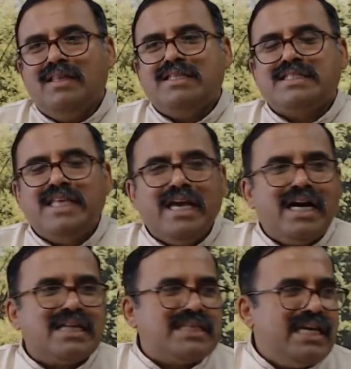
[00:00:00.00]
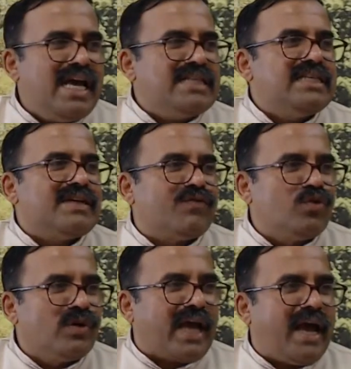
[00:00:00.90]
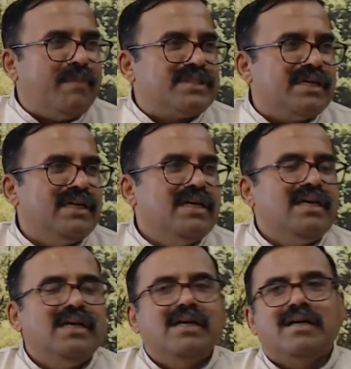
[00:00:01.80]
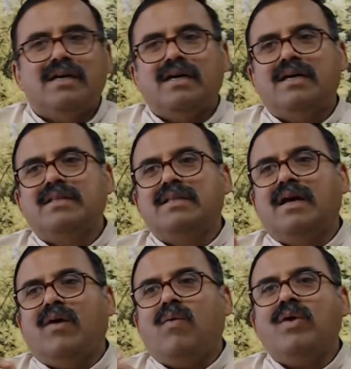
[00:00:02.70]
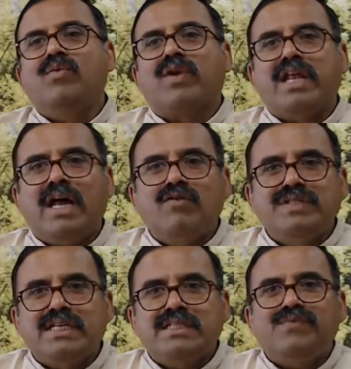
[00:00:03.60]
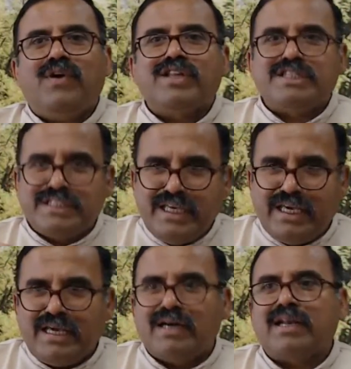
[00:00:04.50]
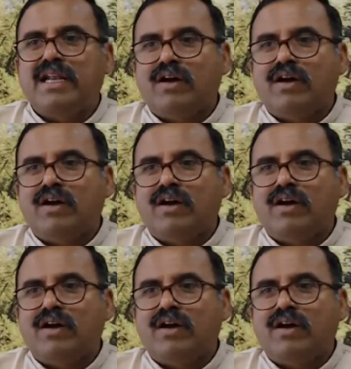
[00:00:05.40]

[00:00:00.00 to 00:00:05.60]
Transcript: The seeker sannyasis of two types. One who renounces for the sake